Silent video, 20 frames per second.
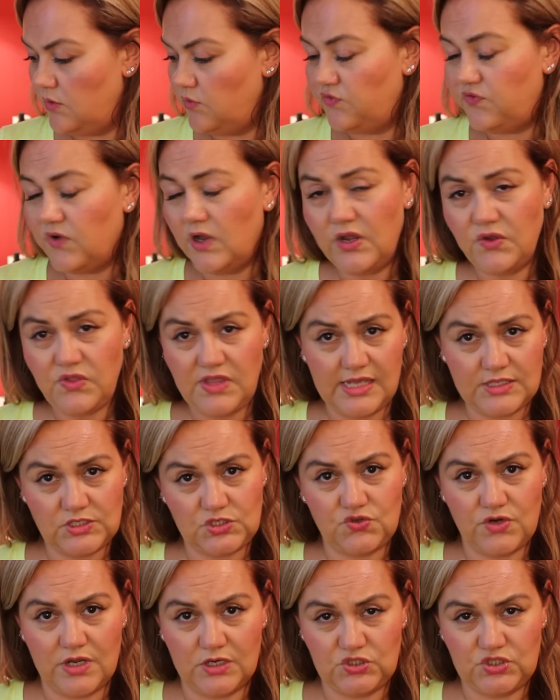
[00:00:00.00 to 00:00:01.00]
follow the
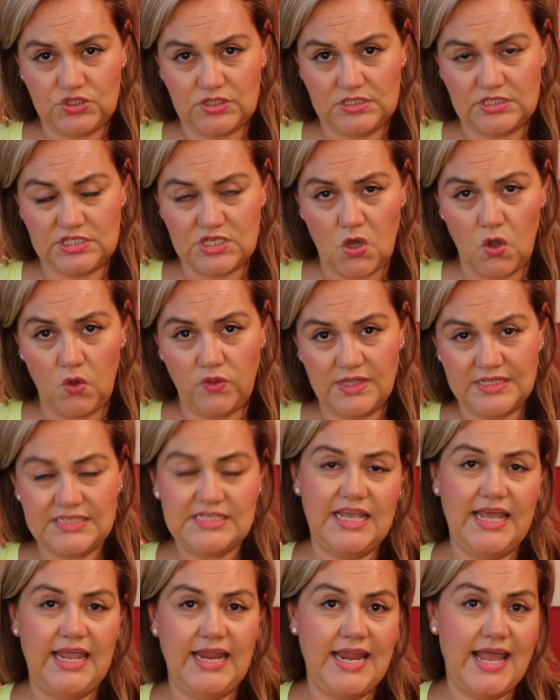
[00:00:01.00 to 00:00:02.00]
instructions on the
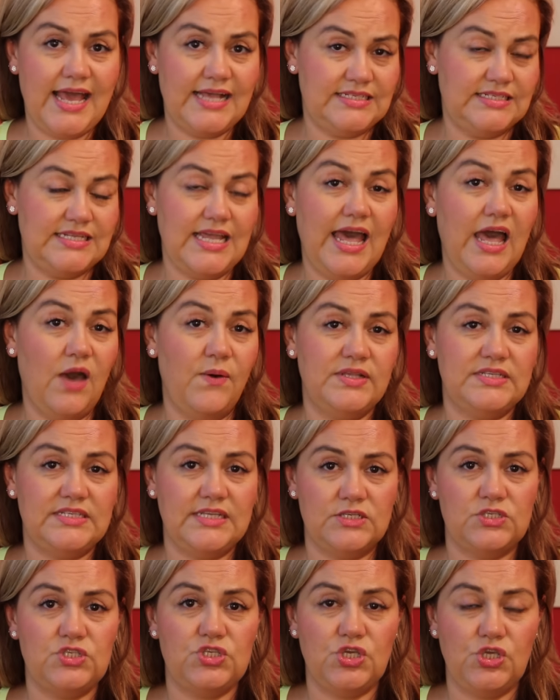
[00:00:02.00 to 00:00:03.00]
tin as to how it
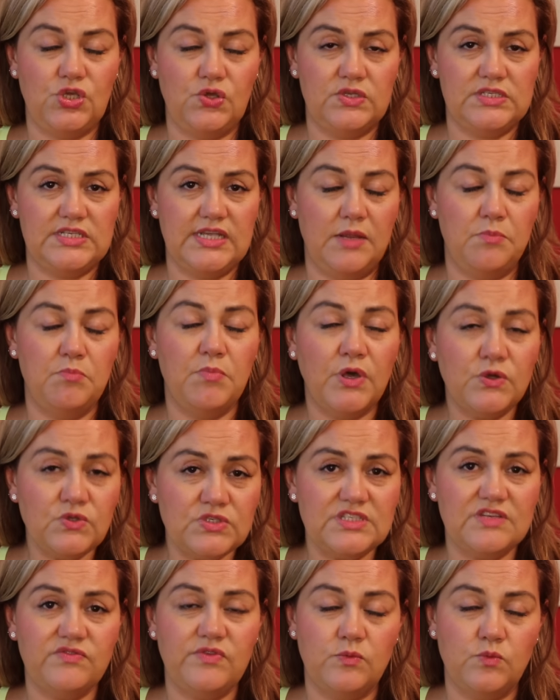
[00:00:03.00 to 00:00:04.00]
says to use it.
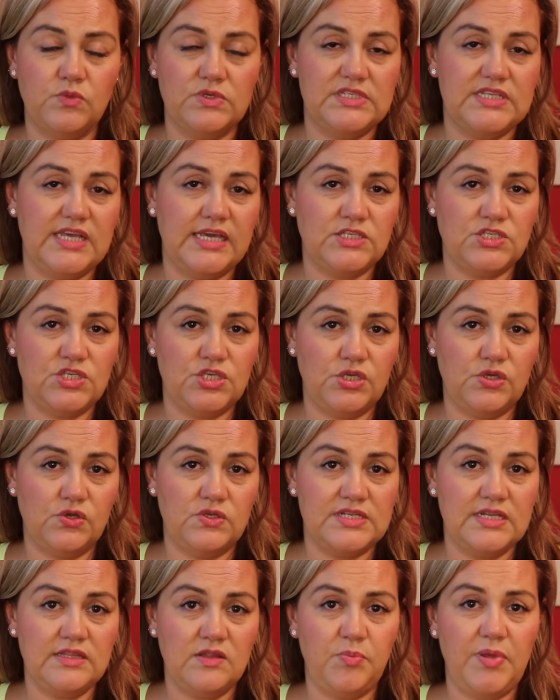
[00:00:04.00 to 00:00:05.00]
Most of them will say to
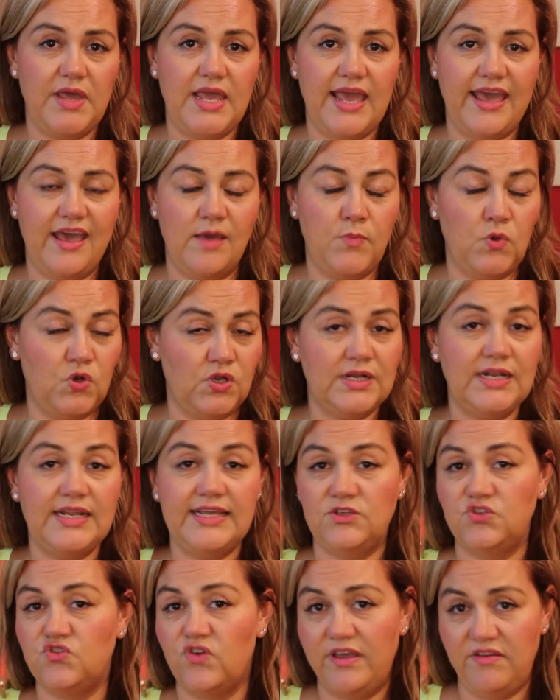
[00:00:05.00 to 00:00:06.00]
use in the PM on a
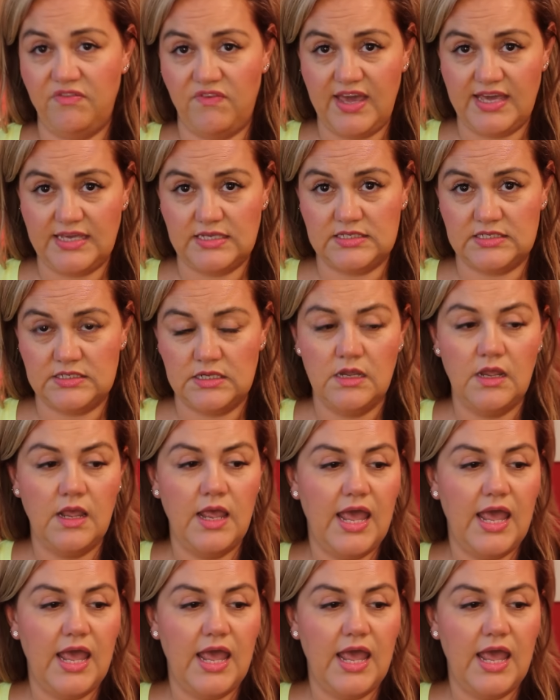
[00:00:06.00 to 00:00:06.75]
clean dry face.